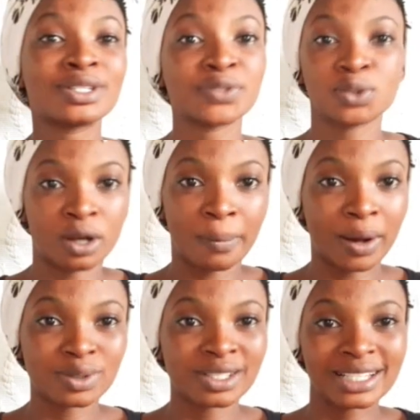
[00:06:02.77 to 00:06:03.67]
even talk
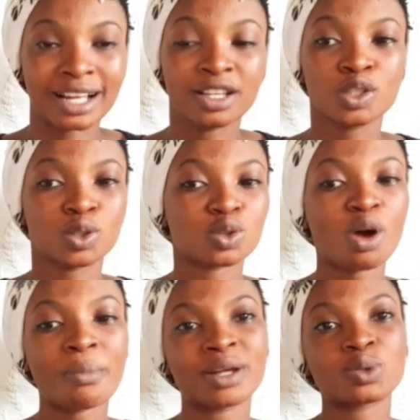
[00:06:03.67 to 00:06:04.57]
about it, that
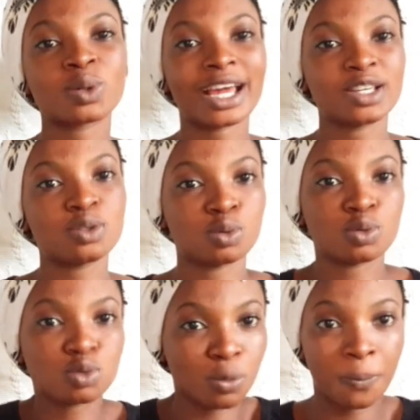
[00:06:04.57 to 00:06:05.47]
some are so nice to
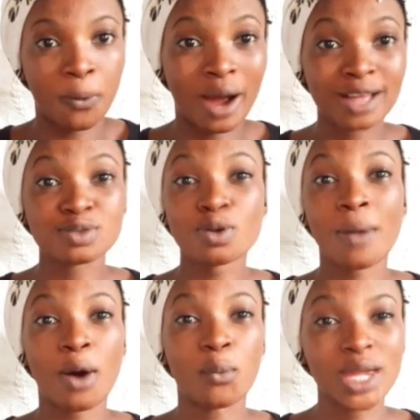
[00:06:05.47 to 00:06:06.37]
stupor and some
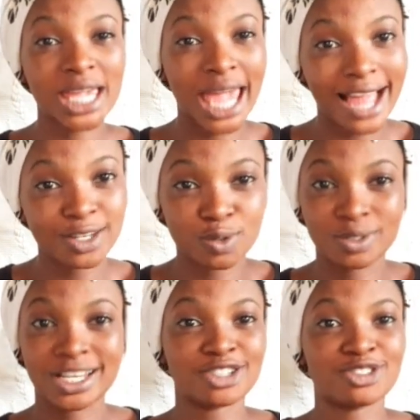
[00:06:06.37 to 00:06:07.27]
are wicked to
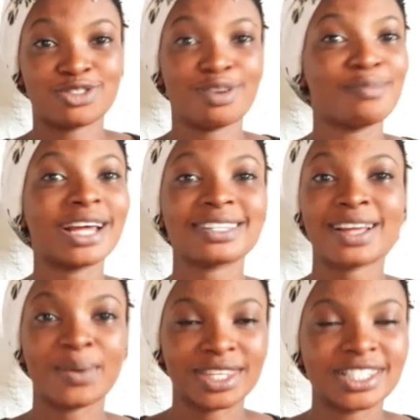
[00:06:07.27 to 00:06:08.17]
the extreme. That's
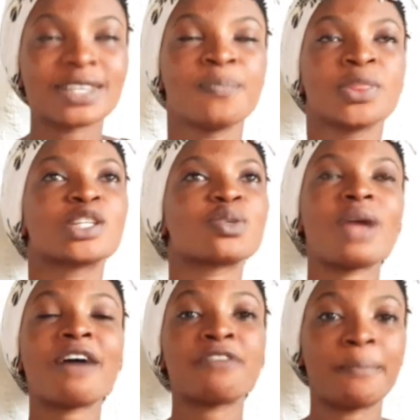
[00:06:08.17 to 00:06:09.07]
how it is. So we
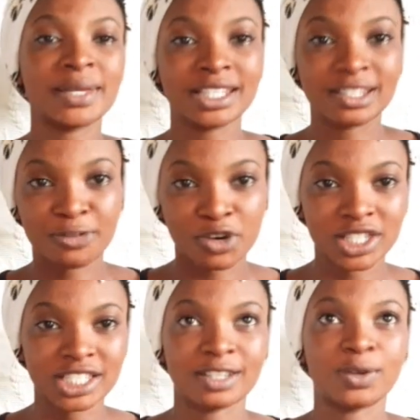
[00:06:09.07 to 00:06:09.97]
have our basic
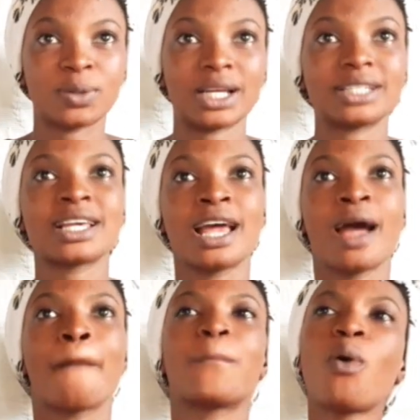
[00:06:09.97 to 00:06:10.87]
differences and all that.
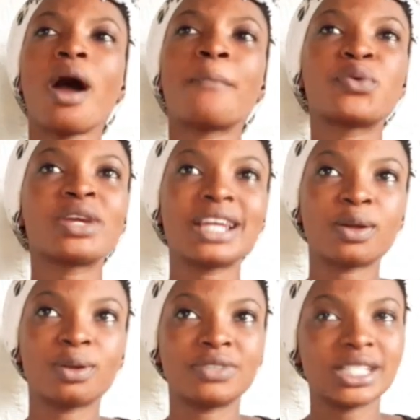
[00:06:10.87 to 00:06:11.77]
But what I'm bringing
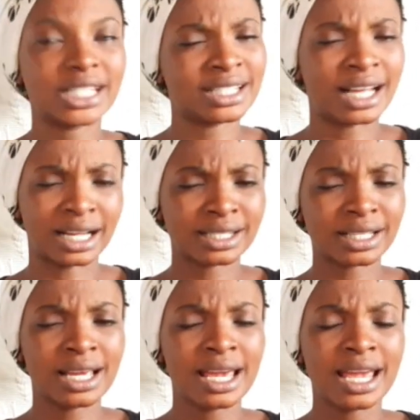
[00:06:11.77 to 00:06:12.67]
out of this is that
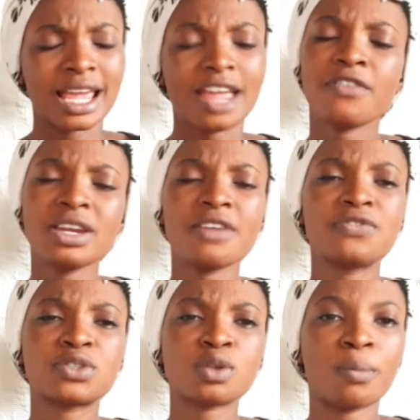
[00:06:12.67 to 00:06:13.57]
even
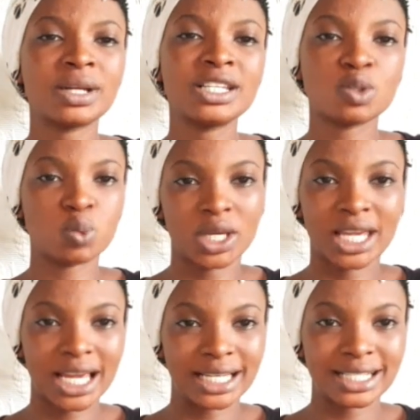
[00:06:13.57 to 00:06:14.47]
if somebody is
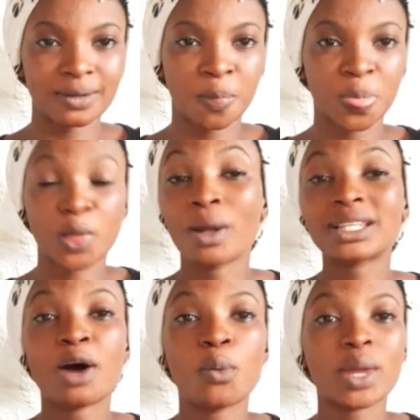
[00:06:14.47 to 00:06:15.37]
wicked, no matter
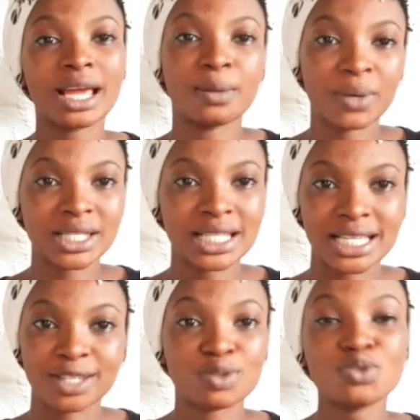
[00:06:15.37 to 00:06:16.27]
how wicked a person is,